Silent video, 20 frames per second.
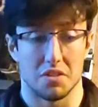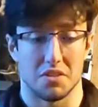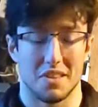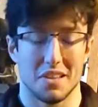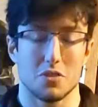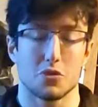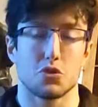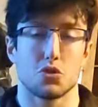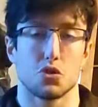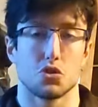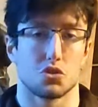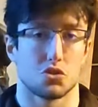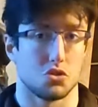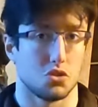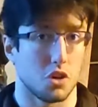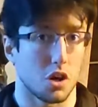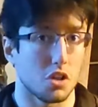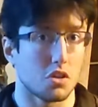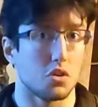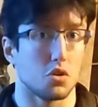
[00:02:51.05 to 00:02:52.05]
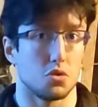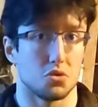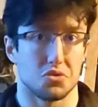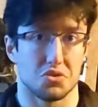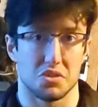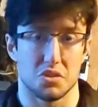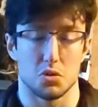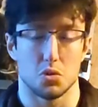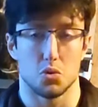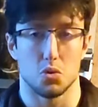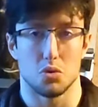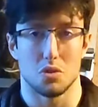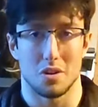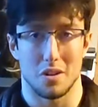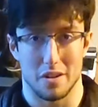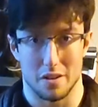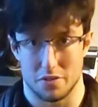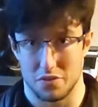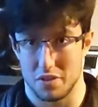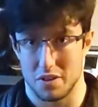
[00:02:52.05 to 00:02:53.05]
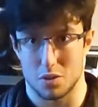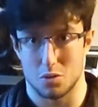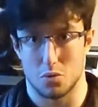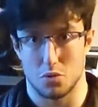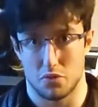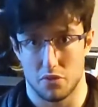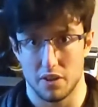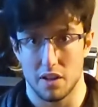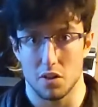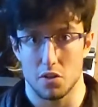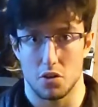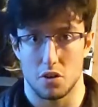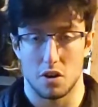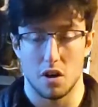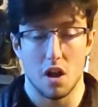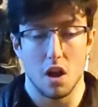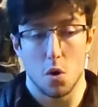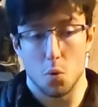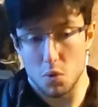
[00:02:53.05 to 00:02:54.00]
This does not constitute lifting to failure.